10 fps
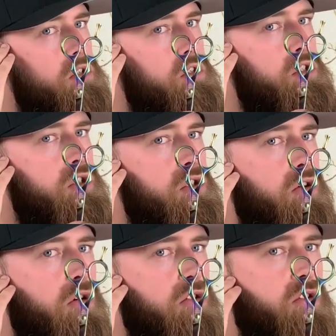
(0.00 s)

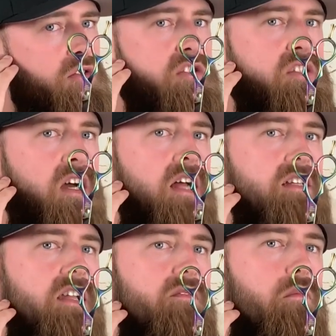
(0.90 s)
short on the
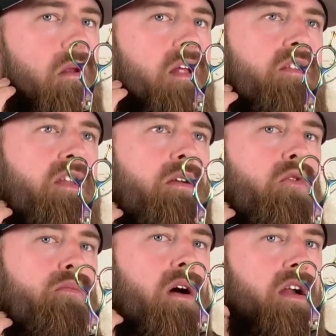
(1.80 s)
side, kind of blended in
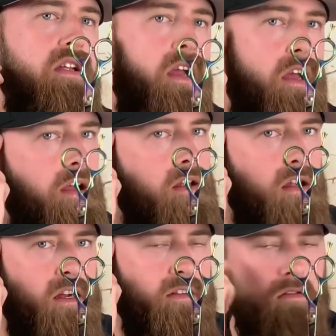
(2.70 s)
with my
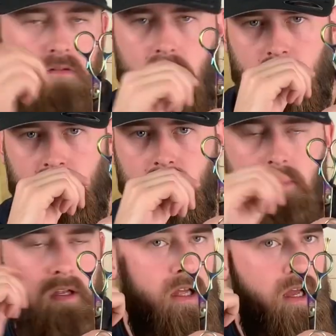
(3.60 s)
hairline,
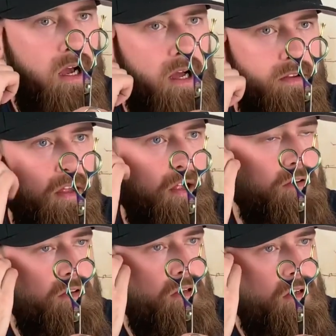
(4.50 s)
and then